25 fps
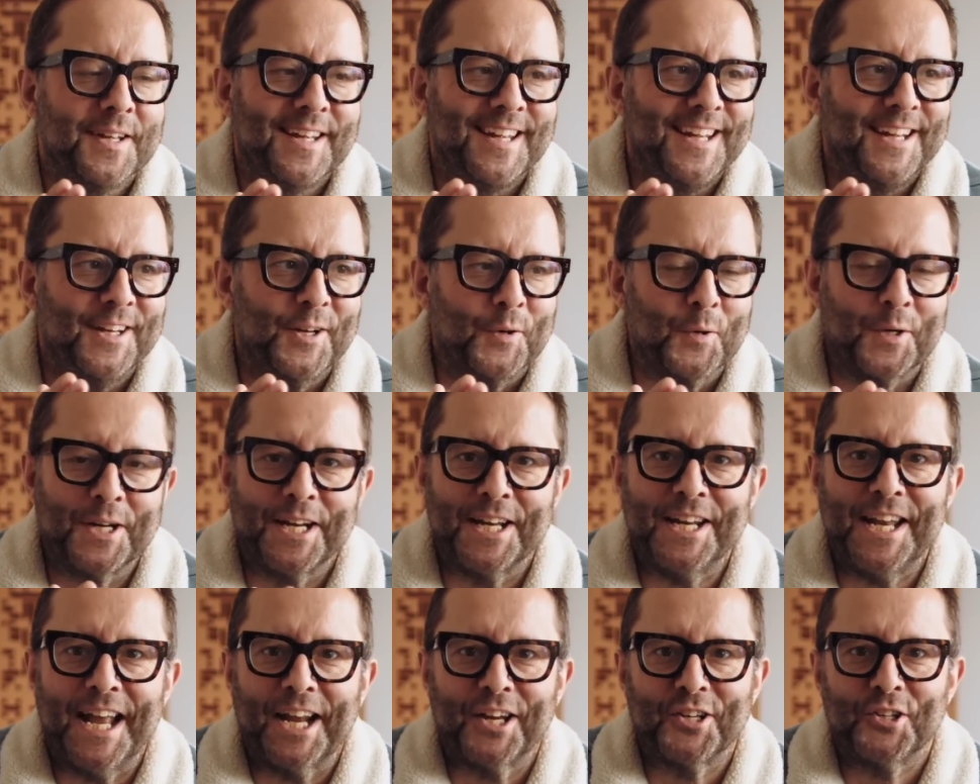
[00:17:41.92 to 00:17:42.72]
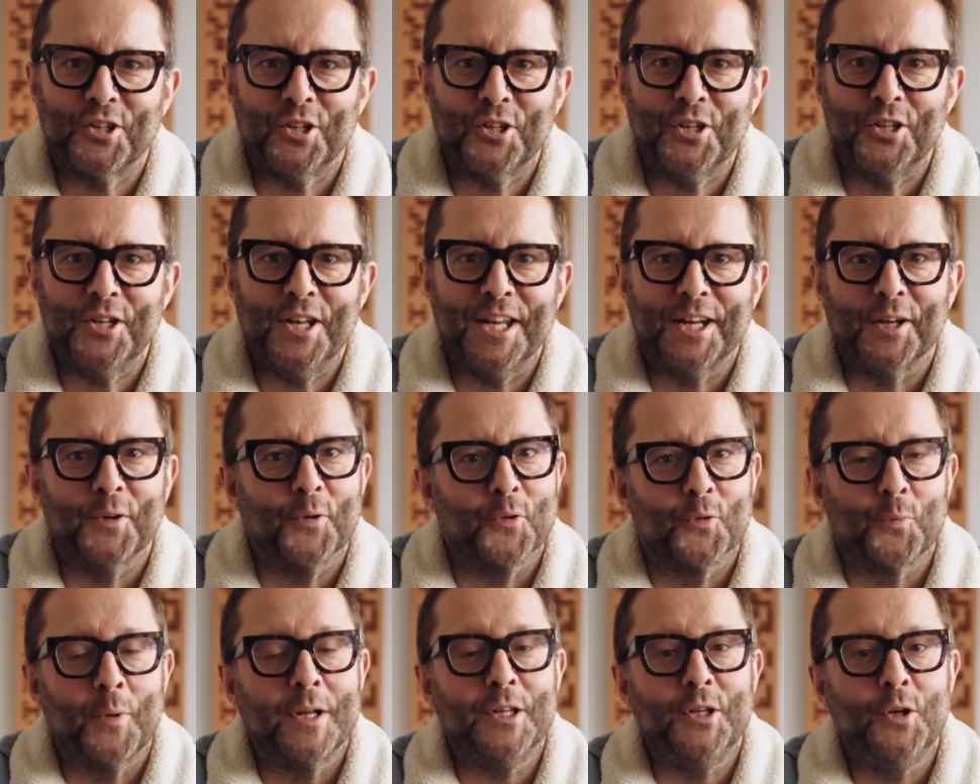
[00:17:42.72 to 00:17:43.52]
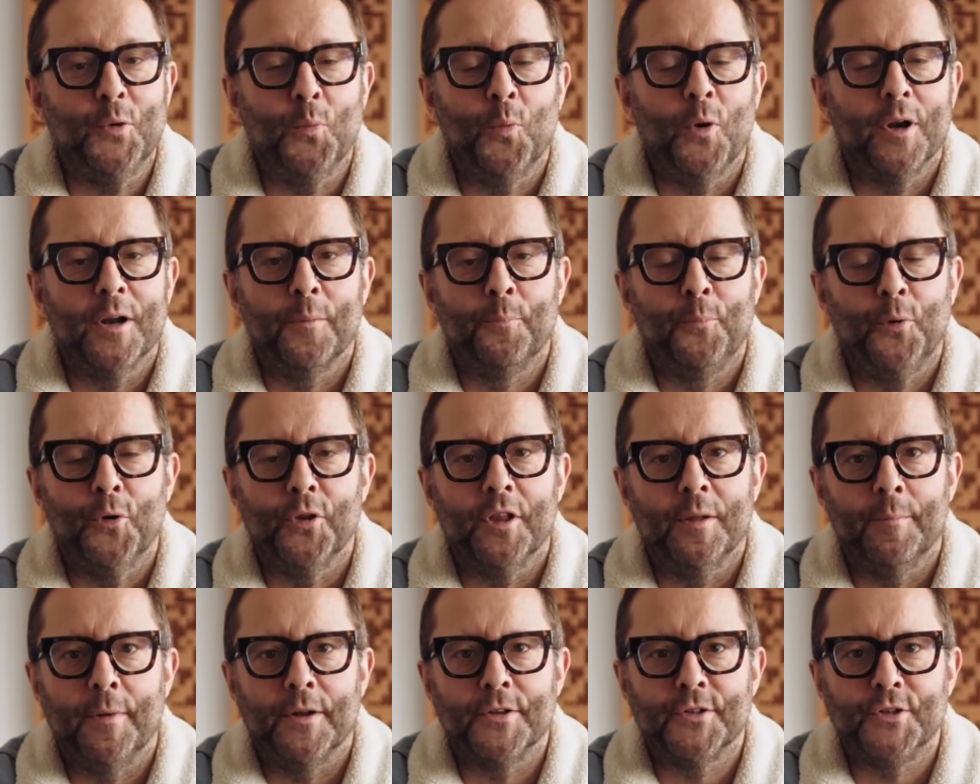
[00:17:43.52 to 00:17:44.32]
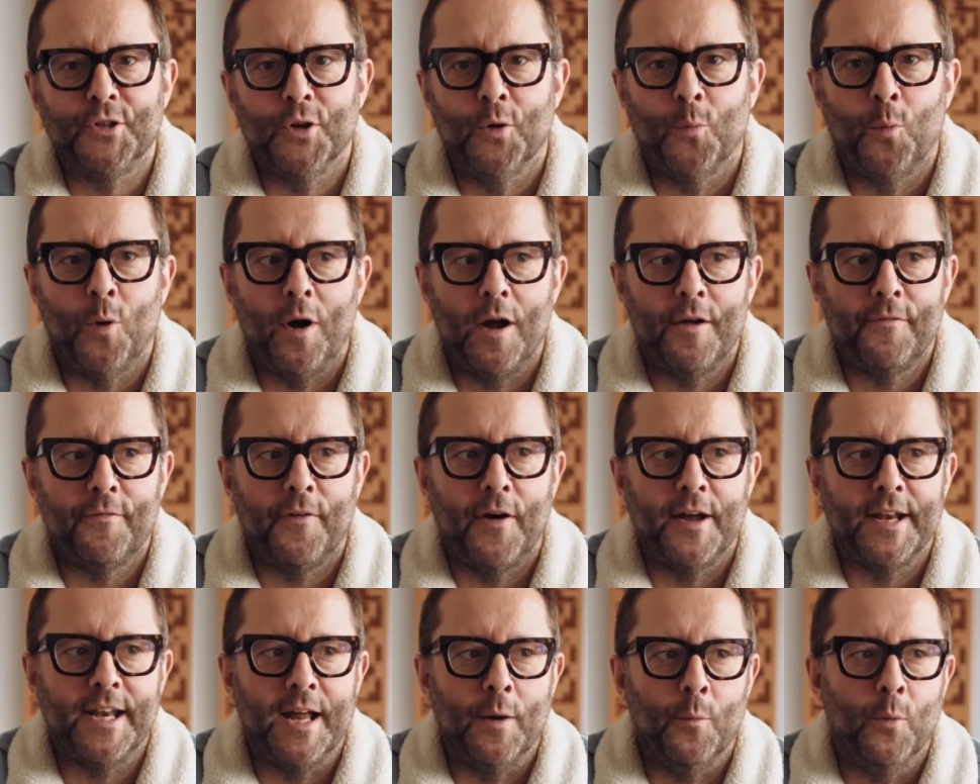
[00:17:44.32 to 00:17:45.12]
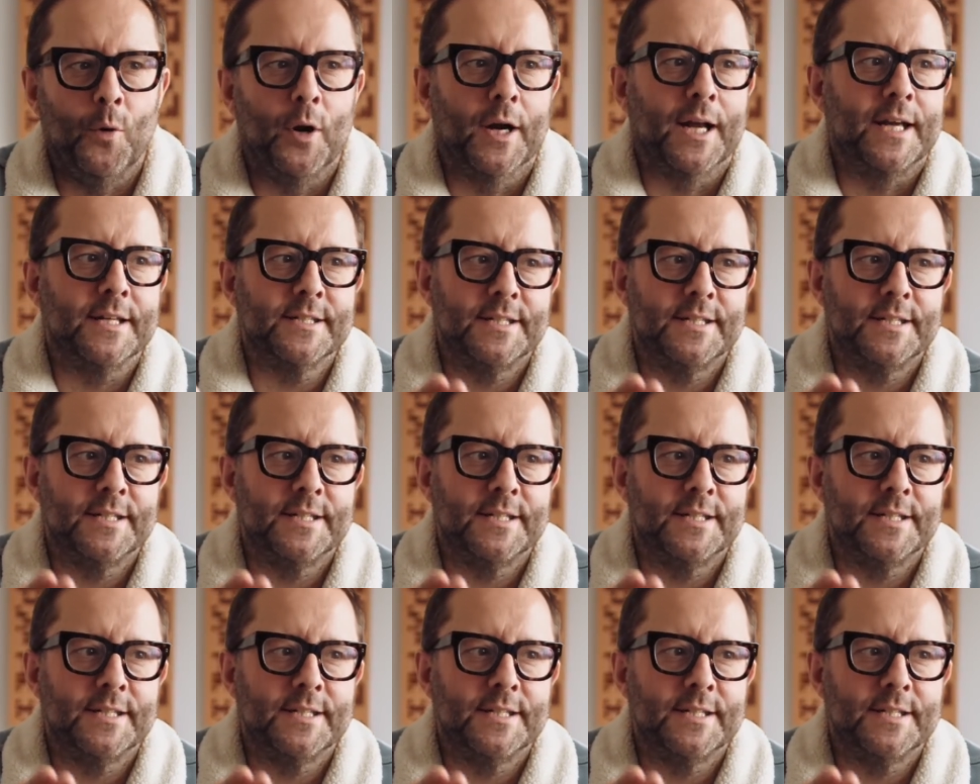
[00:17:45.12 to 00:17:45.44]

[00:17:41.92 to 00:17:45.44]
you know, connection niggles when you want to put them onto your Wi-Fi network?